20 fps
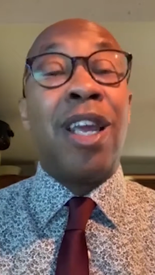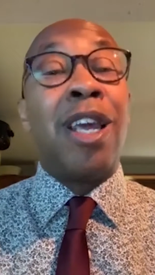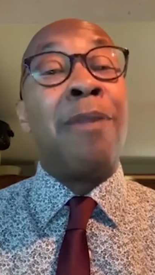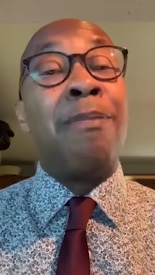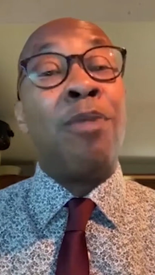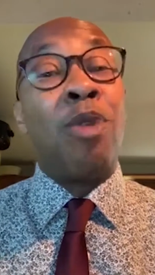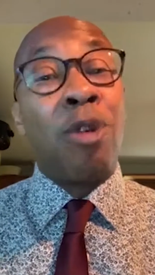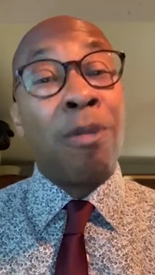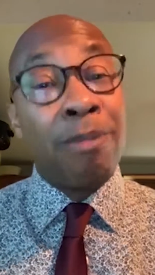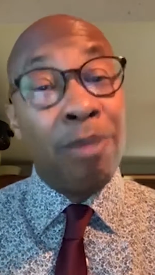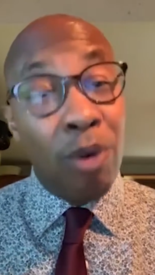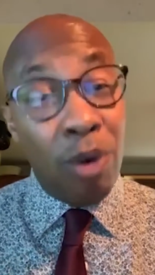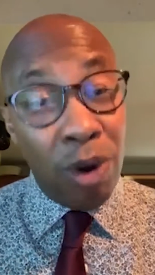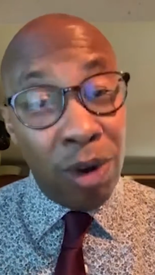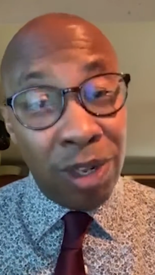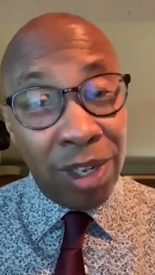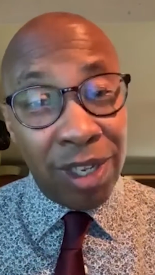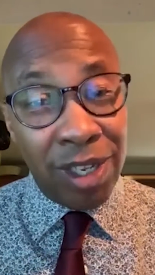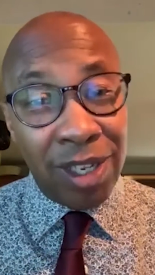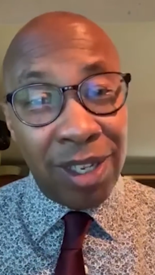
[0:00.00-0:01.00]
and more
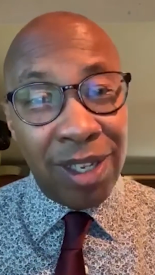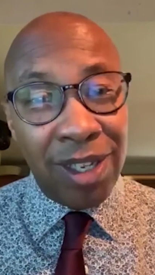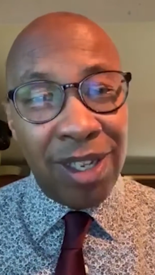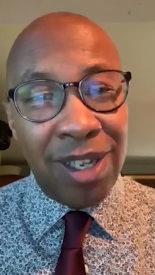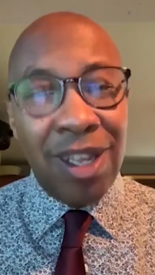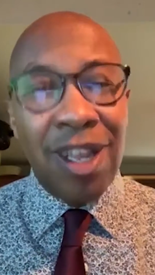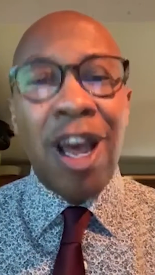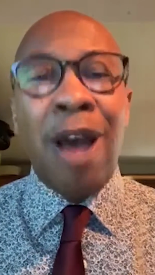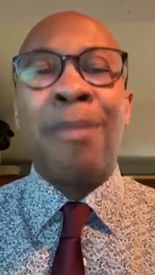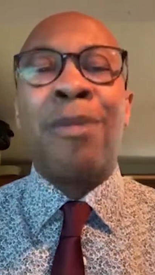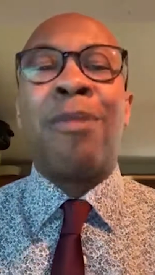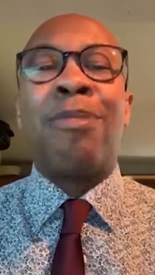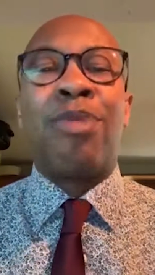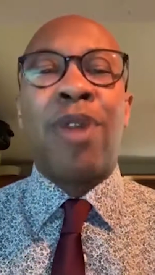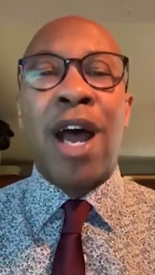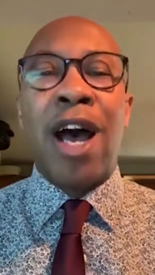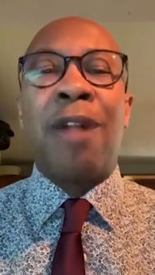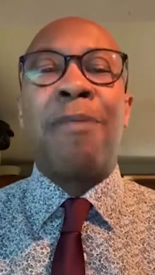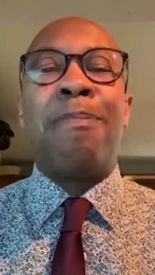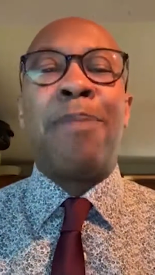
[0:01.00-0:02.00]
importantly, I'm the
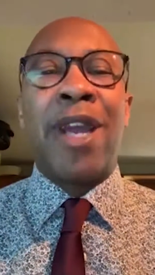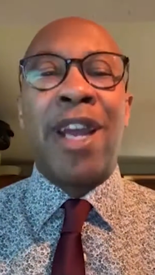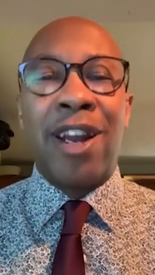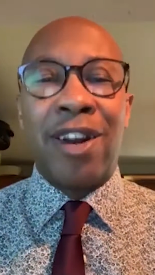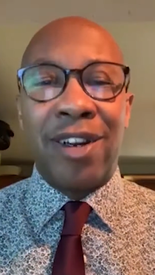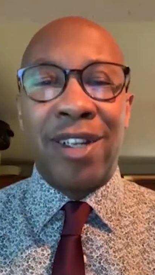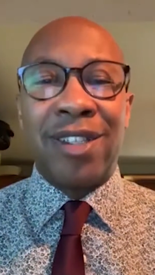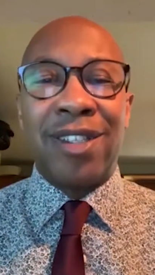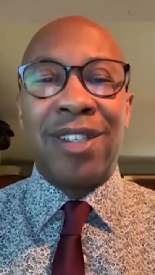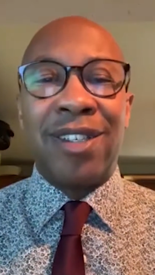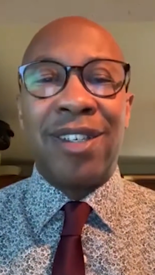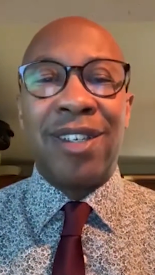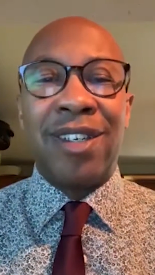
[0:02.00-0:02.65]
proud parent